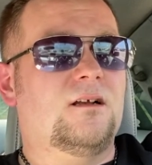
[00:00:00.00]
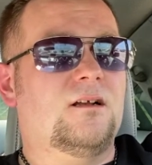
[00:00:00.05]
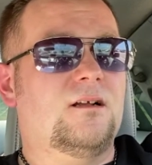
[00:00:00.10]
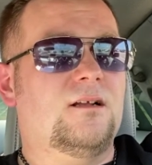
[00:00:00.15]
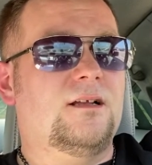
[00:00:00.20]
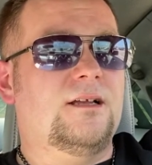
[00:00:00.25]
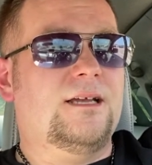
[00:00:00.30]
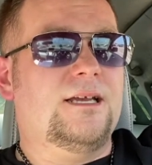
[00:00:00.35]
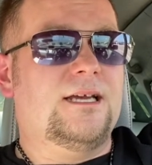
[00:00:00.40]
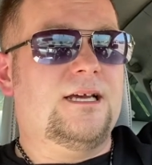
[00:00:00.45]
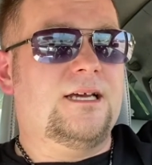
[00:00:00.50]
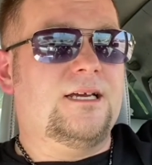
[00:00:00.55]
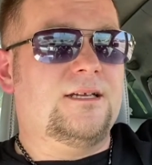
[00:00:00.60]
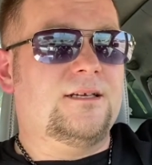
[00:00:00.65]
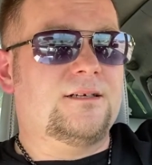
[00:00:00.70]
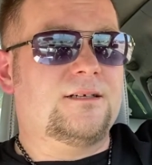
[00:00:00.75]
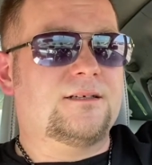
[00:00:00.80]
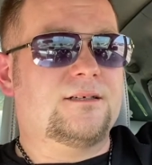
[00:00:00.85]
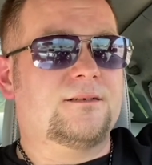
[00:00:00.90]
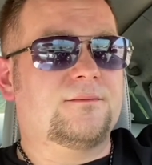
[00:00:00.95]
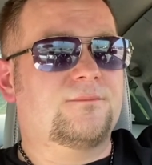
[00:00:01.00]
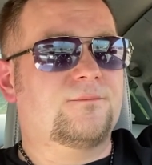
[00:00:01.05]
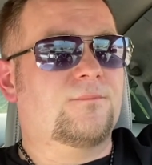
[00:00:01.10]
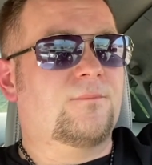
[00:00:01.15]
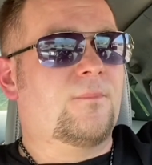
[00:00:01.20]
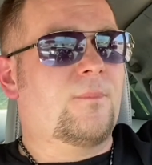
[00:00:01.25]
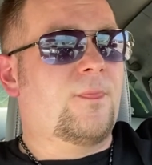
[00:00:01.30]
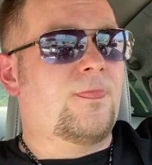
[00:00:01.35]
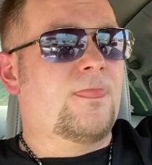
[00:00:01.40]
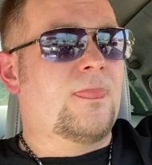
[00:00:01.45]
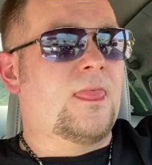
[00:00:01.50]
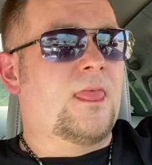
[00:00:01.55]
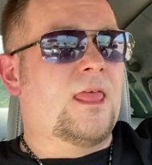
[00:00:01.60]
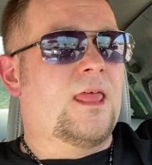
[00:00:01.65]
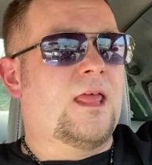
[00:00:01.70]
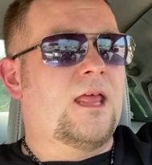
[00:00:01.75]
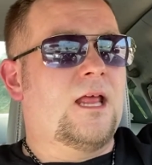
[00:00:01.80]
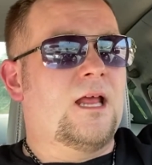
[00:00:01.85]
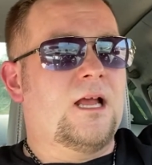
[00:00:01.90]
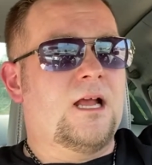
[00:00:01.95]
and,
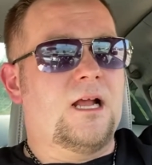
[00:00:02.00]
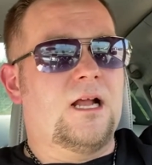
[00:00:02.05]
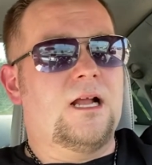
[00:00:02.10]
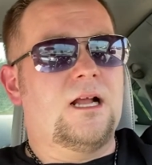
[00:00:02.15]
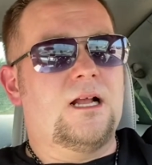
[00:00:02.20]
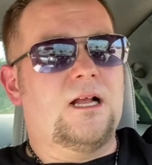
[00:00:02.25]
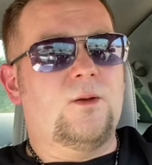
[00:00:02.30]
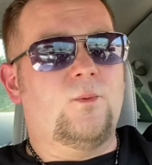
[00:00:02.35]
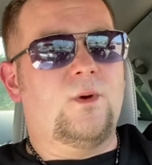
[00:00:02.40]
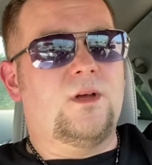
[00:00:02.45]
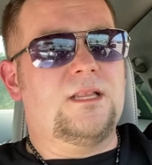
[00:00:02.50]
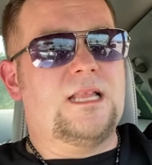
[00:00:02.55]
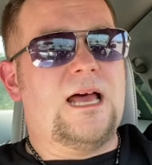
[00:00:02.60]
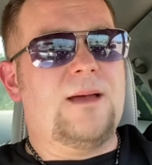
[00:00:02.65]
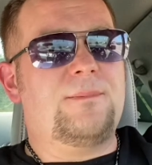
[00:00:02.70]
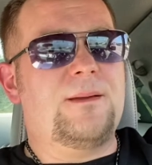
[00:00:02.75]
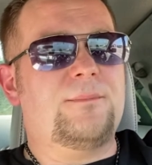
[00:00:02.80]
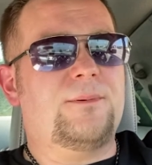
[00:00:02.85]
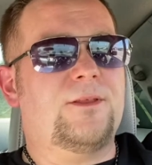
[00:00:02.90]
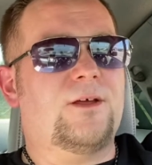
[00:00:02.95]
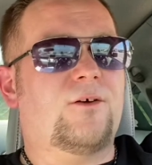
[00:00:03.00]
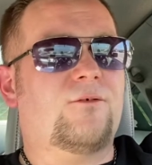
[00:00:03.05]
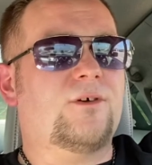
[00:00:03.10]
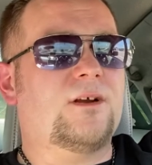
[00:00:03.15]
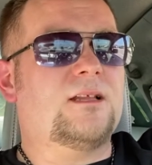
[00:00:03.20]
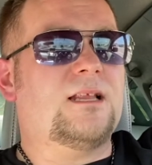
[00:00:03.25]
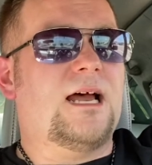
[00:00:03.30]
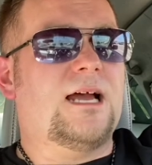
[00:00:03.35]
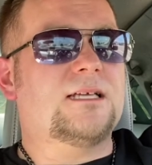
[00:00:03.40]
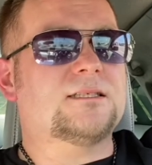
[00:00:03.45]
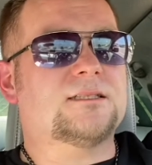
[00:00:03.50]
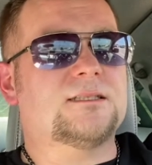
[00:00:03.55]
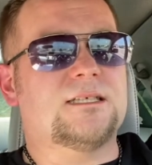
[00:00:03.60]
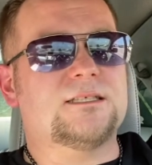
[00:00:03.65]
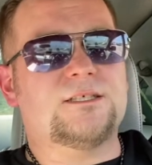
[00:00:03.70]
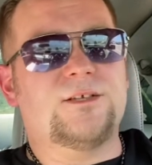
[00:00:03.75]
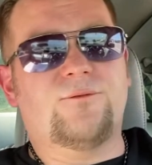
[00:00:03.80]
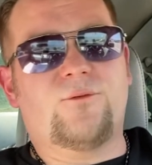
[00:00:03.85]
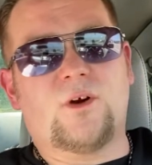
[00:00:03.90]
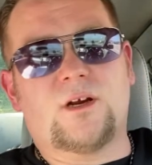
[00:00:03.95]
well, a lot of people don't realize,
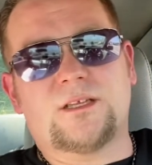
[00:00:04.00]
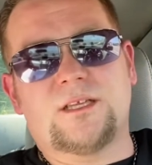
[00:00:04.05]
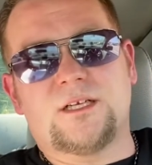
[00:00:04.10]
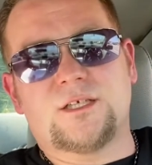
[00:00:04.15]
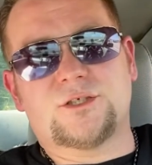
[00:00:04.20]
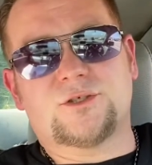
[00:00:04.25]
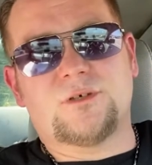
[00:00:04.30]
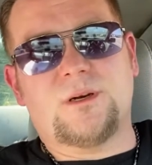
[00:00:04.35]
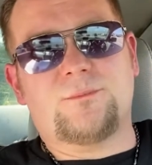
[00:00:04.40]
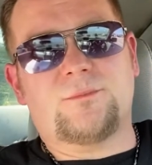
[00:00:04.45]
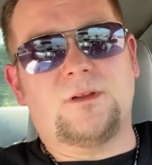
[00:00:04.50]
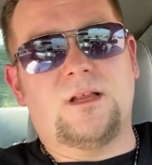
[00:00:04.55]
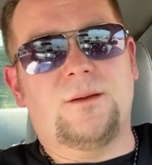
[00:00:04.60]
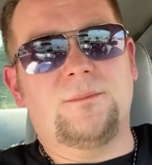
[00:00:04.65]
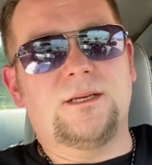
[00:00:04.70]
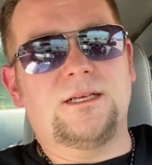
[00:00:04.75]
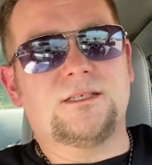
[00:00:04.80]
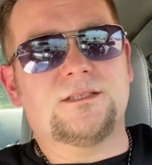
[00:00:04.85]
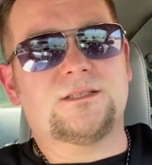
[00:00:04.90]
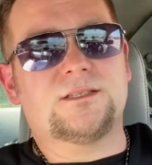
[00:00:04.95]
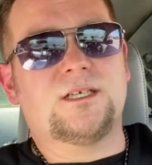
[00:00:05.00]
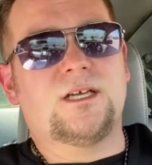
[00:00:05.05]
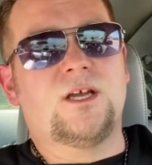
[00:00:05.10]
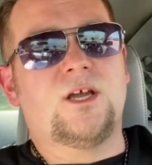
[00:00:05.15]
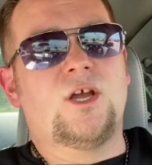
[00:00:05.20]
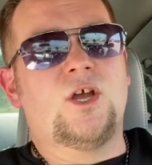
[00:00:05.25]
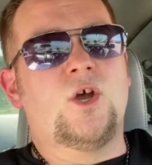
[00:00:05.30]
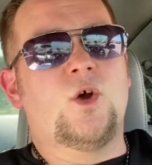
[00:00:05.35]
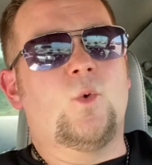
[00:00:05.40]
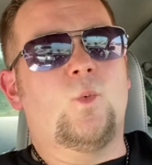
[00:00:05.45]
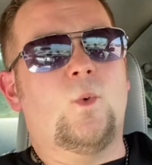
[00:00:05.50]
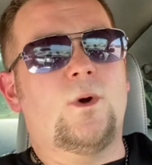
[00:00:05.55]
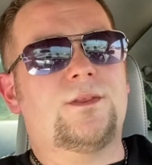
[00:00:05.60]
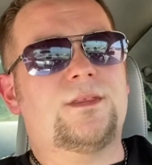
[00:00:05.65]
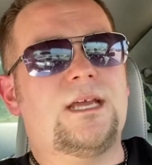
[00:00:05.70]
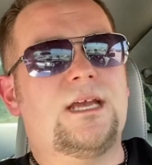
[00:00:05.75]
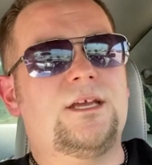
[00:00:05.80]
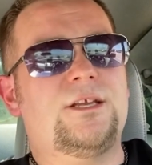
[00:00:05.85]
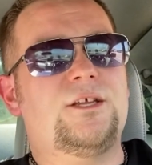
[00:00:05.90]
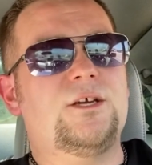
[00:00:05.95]
unless you've worked in a strip club, is what
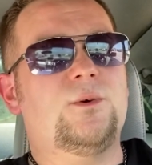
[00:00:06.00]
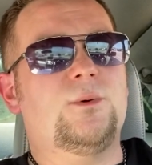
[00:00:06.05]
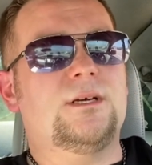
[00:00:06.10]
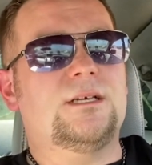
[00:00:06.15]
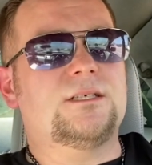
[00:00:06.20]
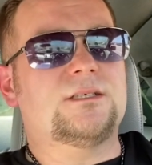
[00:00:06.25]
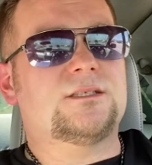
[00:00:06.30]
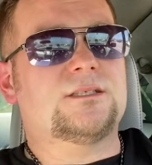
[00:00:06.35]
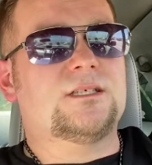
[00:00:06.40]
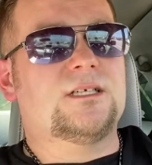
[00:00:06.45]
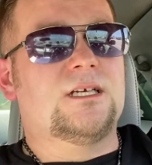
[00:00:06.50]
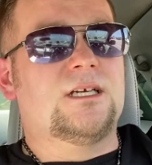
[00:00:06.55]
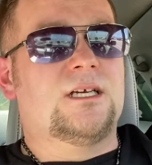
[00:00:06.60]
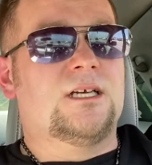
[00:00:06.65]
they do is,